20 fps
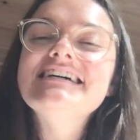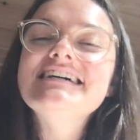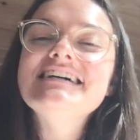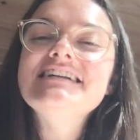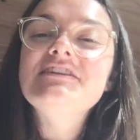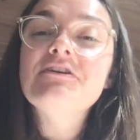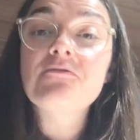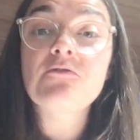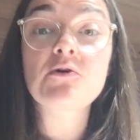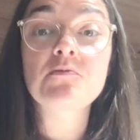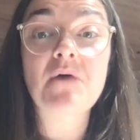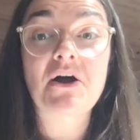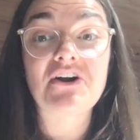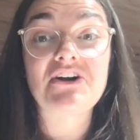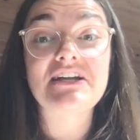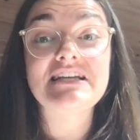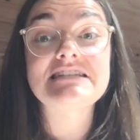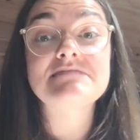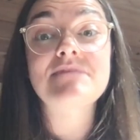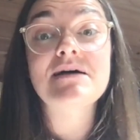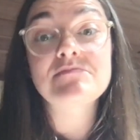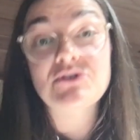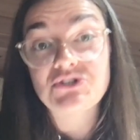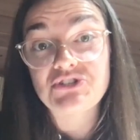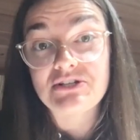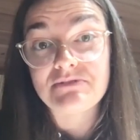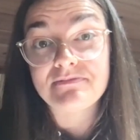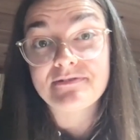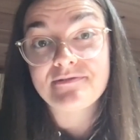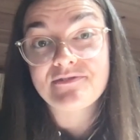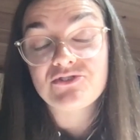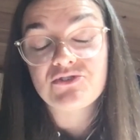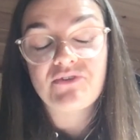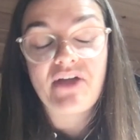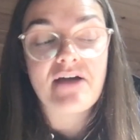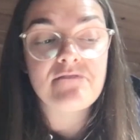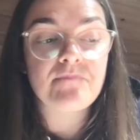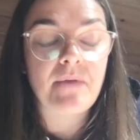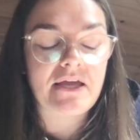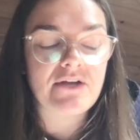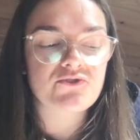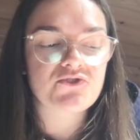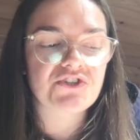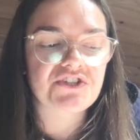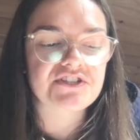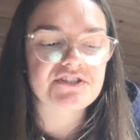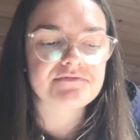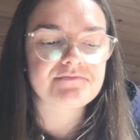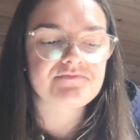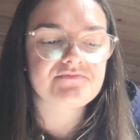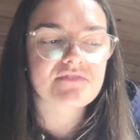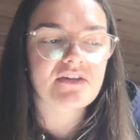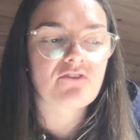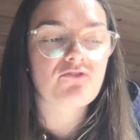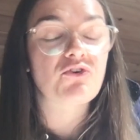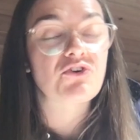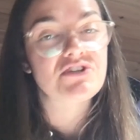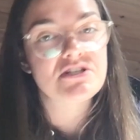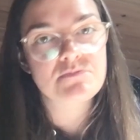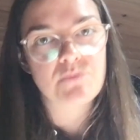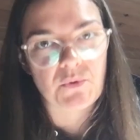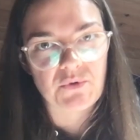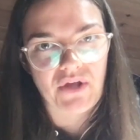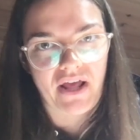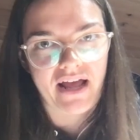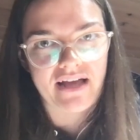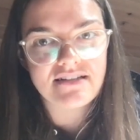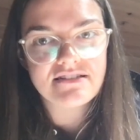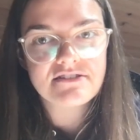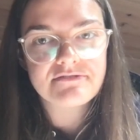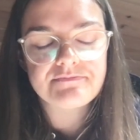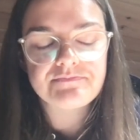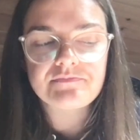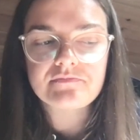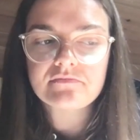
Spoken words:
The fourth part is membership. So we have Patreon for this podcast,